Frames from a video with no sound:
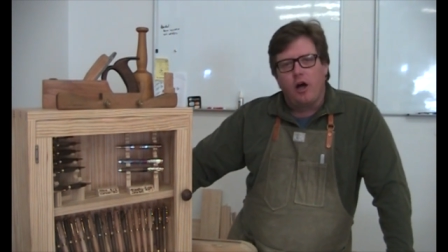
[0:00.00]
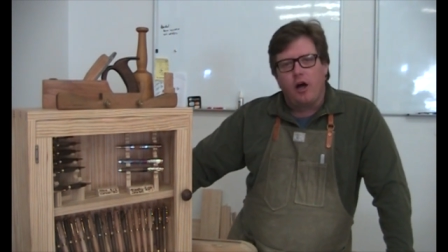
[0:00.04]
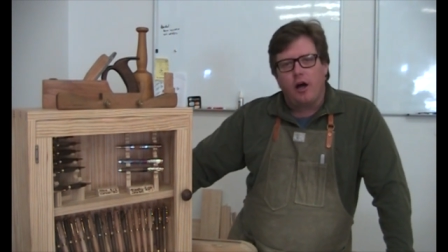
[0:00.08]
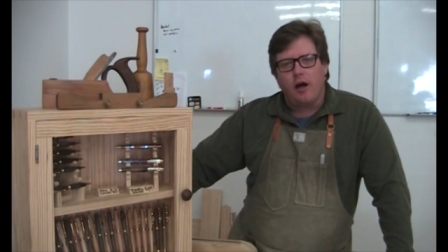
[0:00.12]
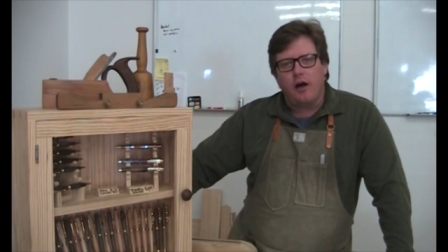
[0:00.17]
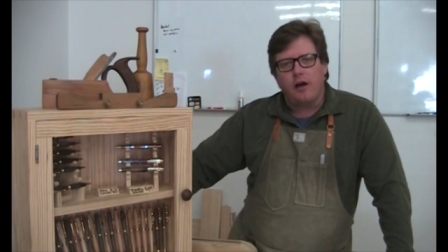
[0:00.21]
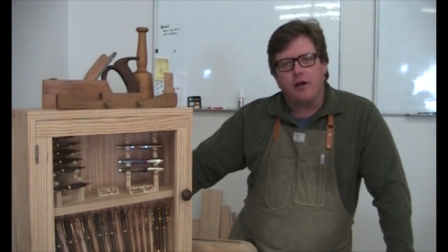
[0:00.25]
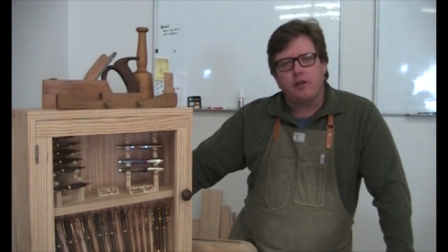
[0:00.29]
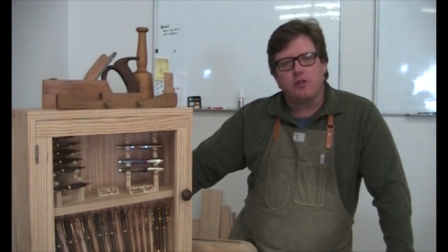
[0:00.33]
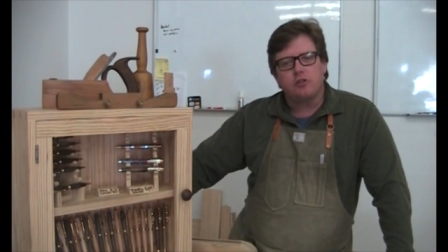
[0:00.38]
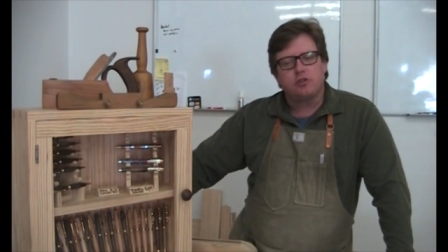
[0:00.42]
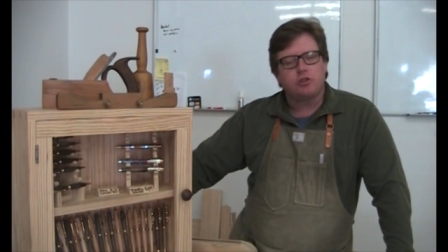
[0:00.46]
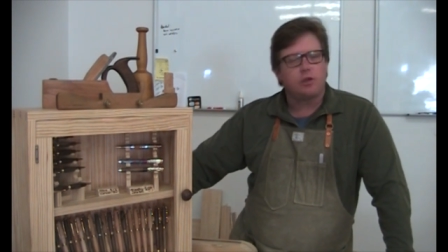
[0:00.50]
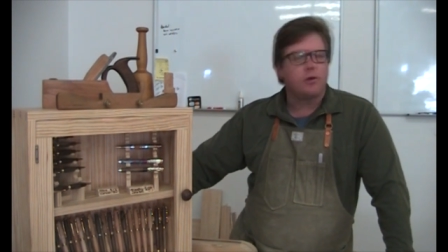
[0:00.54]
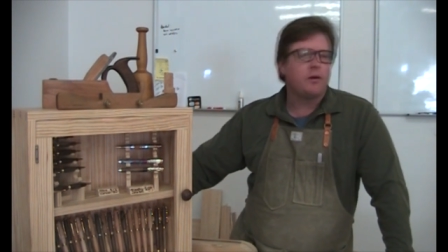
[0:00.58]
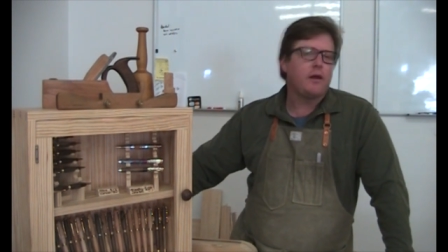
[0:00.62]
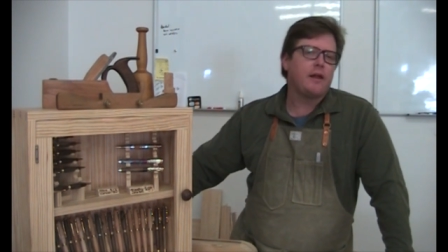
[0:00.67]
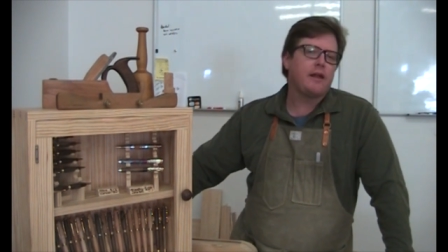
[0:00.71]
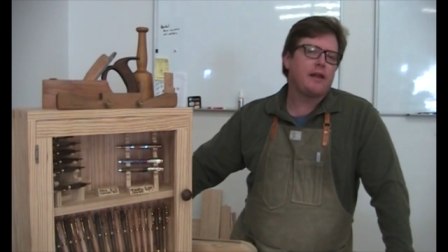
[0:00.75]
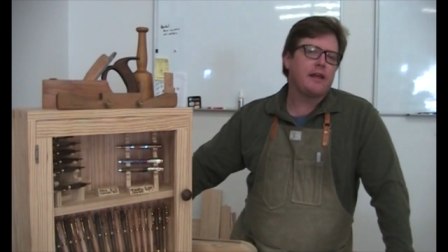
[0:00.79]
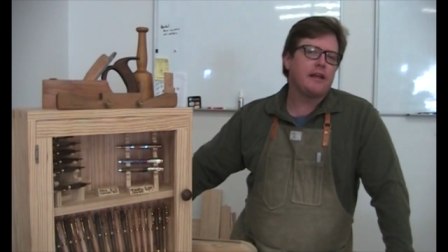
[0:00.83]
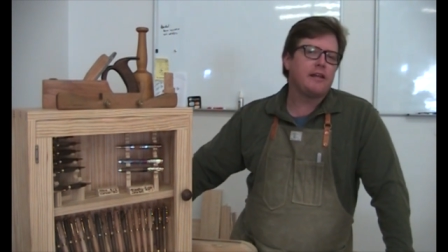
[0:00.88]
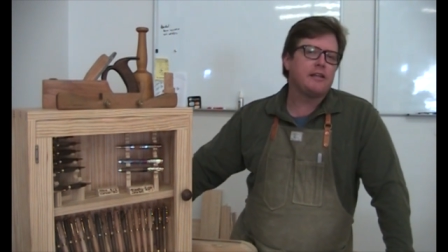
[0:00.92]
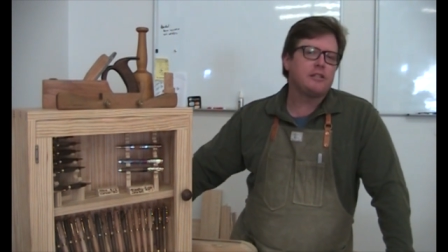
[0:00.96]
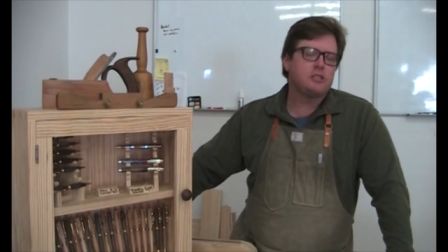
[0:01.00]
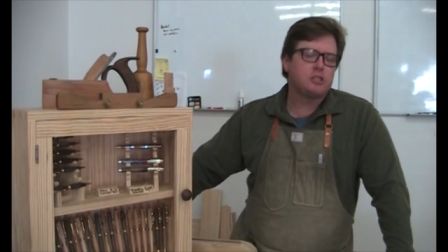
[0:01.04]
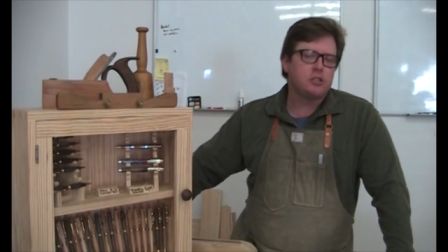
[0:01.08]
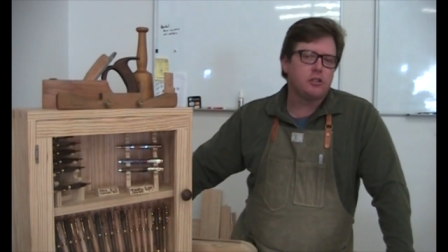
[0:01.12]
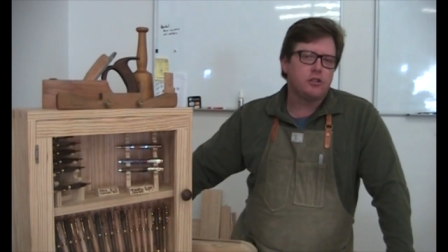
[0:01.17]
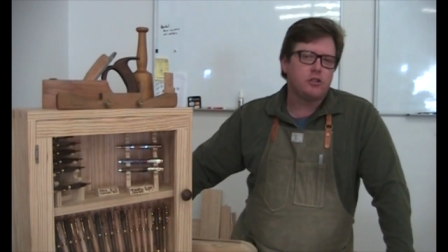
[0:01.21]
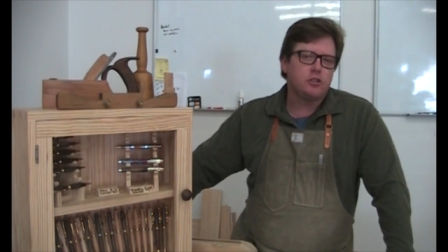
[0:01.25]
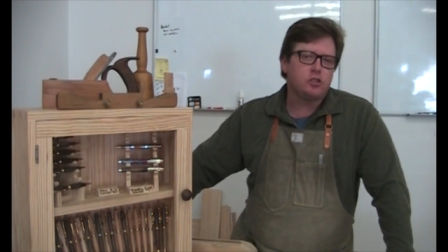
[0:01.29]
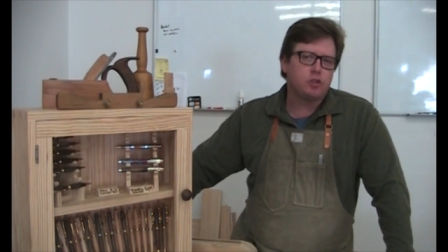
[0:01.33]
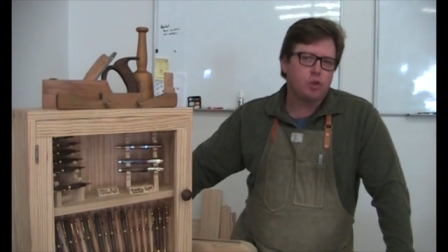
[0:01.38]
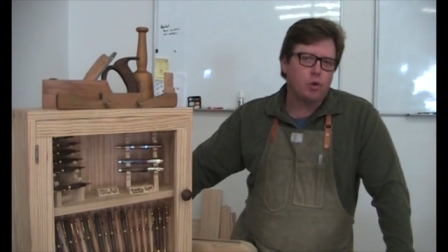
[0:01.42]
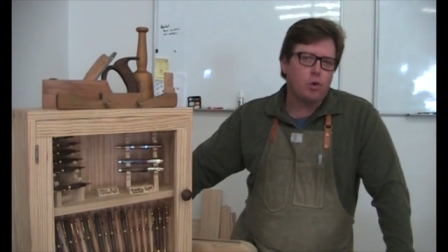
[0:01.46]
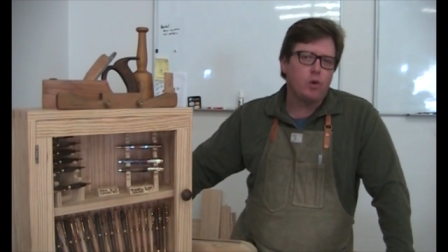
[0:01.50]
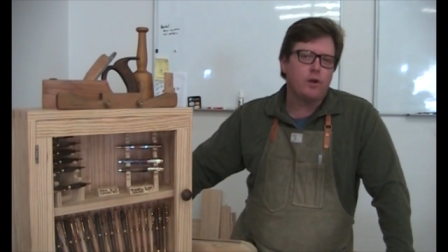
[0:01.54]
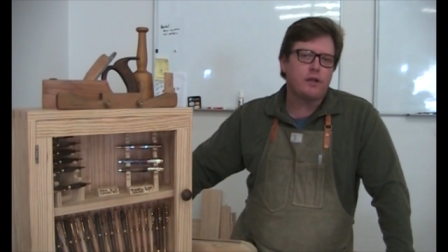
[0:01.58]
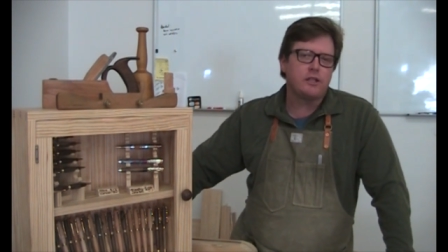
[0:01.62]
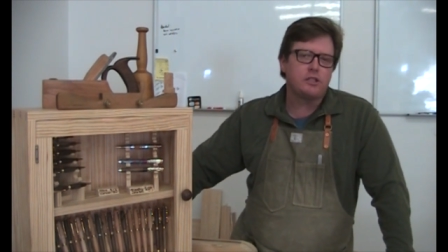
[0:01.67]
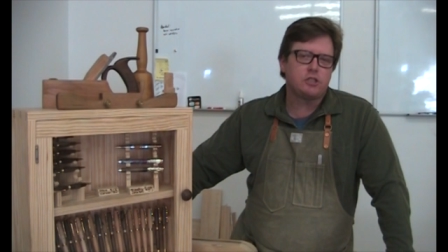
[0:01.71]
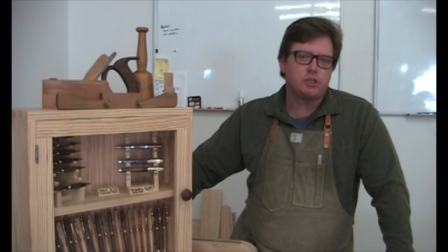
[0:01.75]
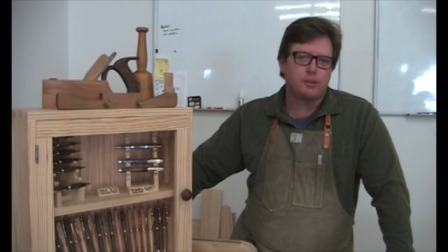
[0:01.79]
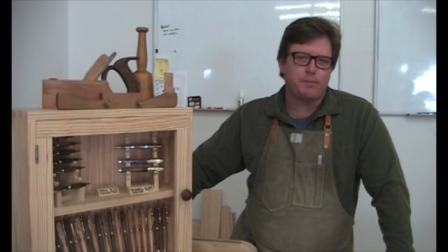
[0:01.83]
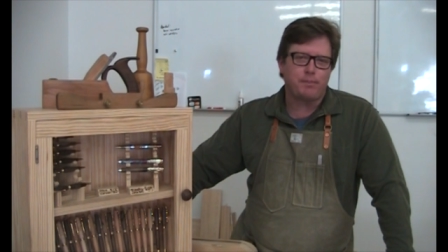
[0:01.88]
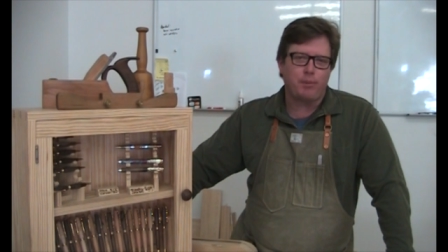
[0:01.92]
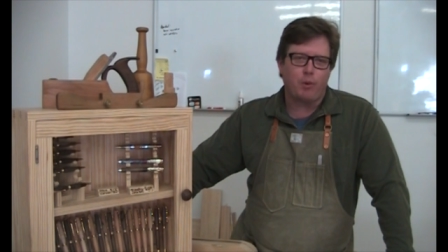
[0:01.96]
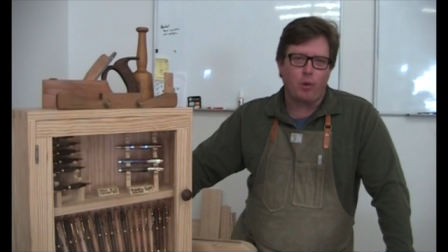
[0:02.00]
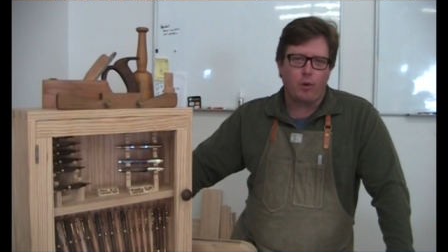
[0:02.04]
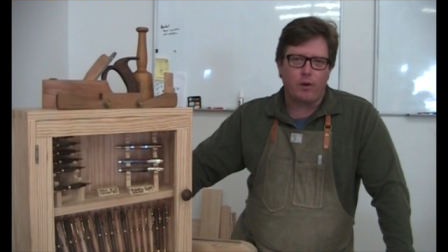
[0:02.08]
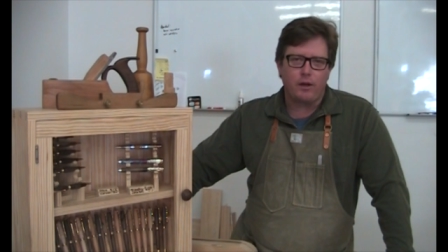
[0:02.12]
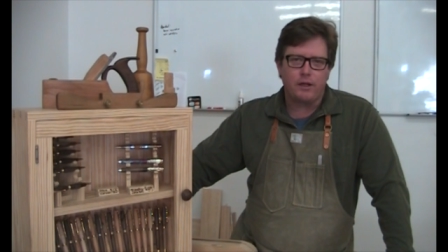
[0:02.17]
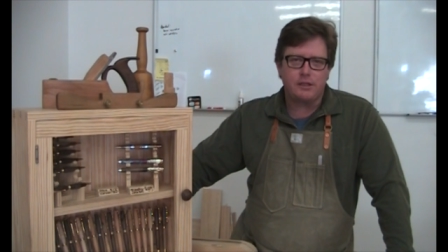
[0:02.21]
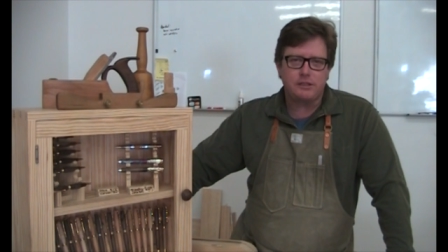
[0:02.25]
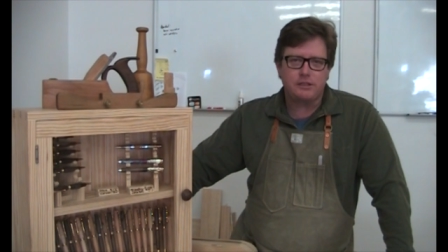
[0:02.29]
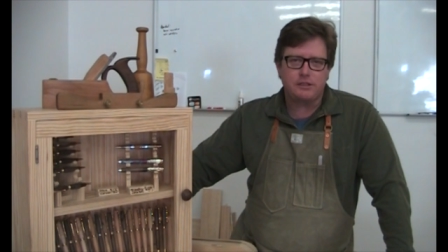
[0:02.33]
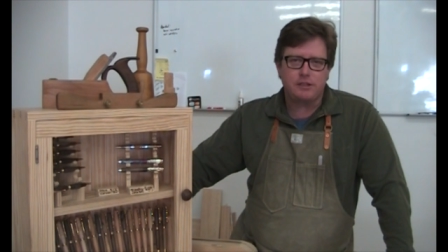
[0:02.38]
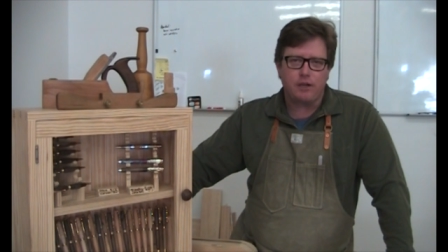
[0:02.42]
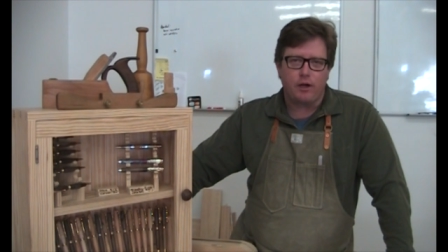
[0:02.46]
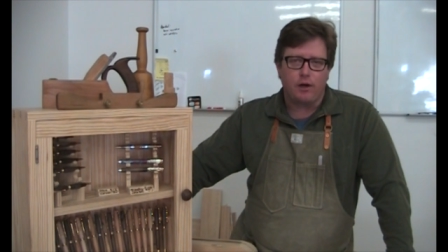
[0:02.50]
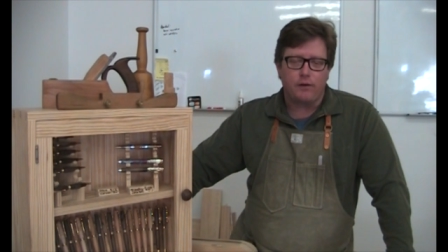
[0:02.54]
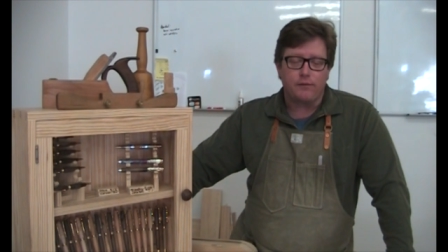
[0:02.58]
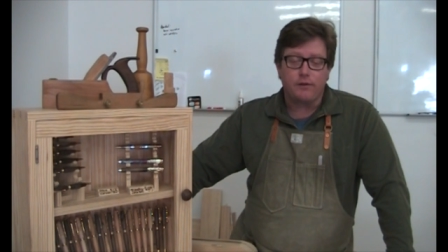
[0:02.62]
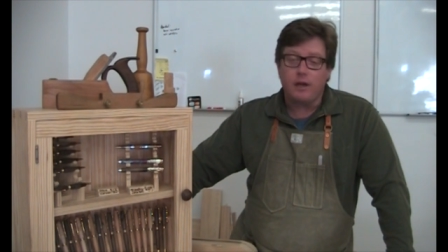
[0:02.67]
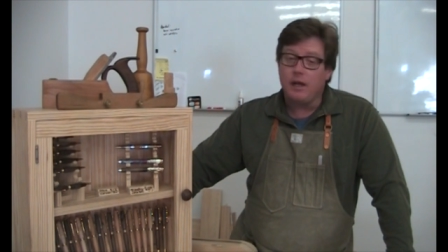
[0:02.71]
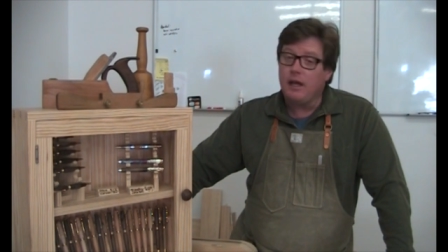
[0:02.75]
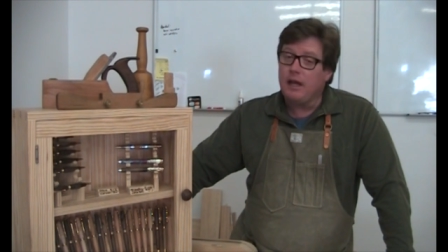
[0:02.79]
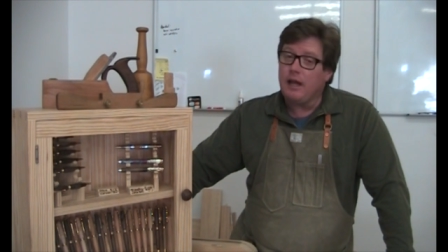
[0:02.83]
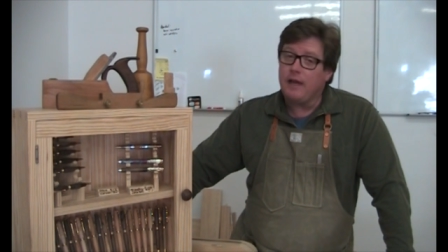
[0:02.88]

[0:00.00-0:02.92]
uh, so that can, the school can support itself.